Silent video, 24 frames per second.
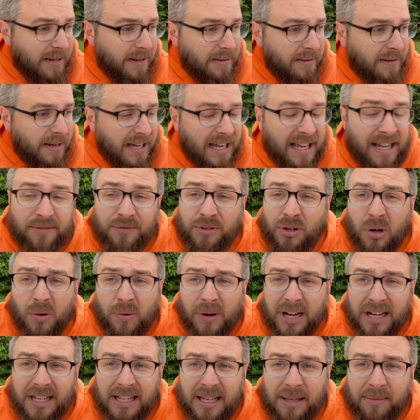I have no
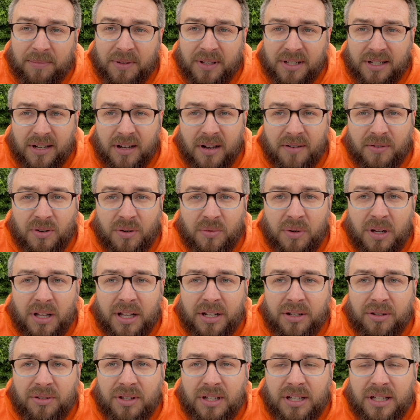way to keep this covered while I
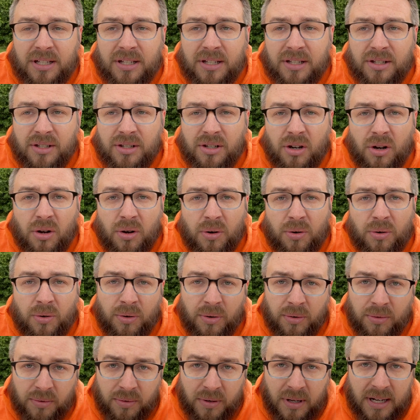do this, so
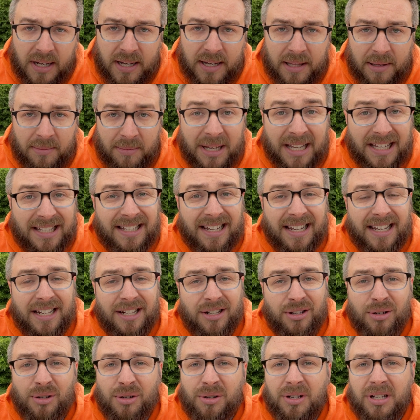the best I can
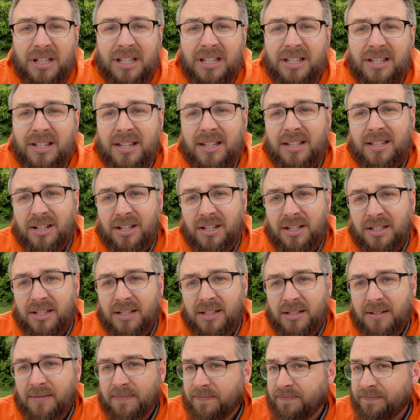do is
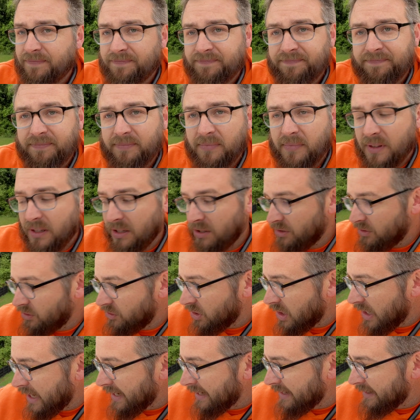just
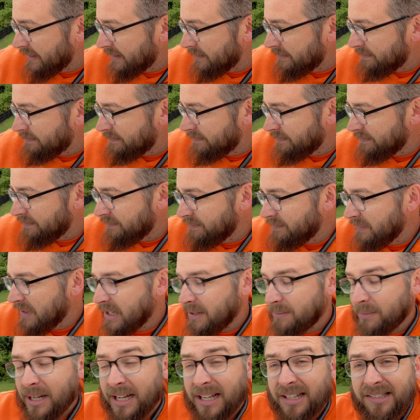try to
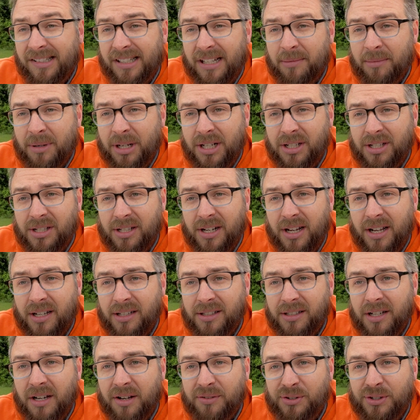minimize how much I
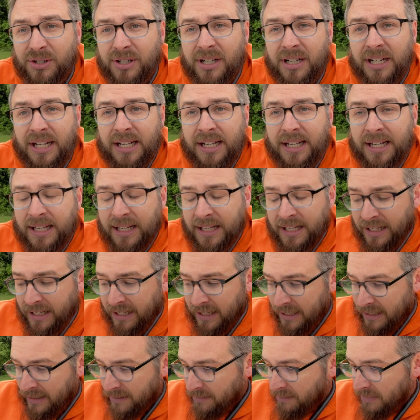uncover.
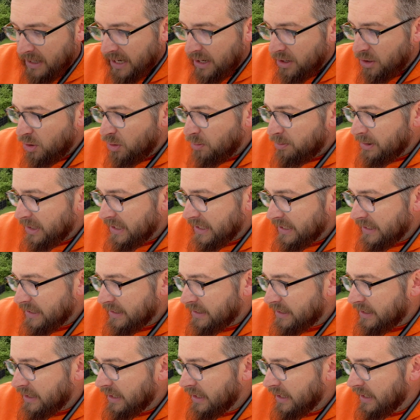My hope
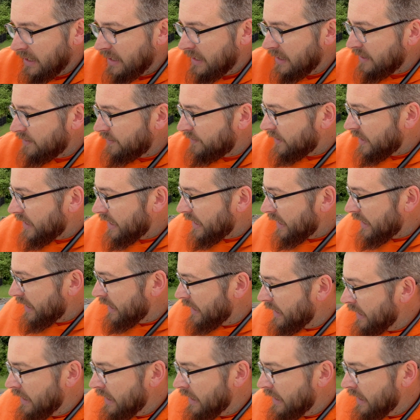is if I